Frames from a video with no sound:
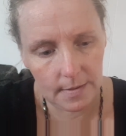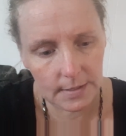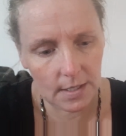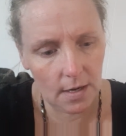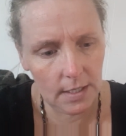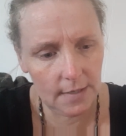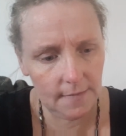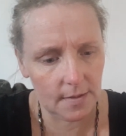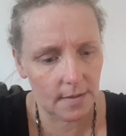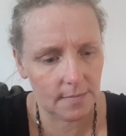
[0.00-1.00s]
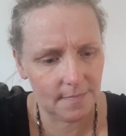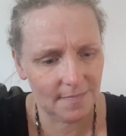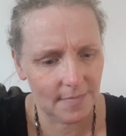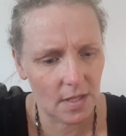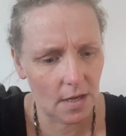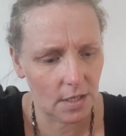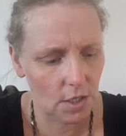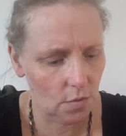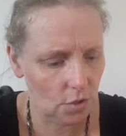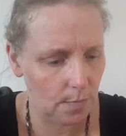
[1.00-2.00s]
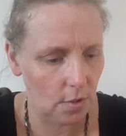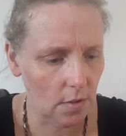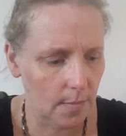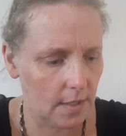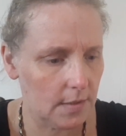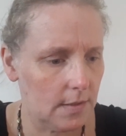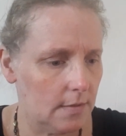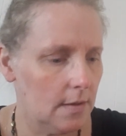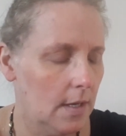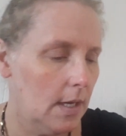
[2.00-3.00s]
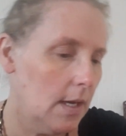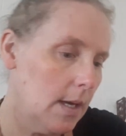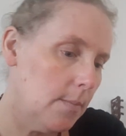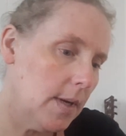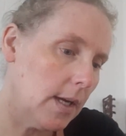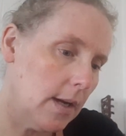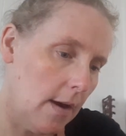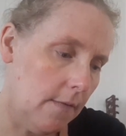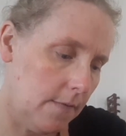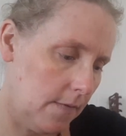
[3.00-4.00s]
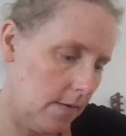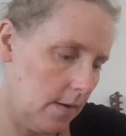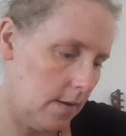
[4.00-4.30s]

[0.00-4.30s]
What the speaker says: it's kind of a, not a huge book, but it's big enough.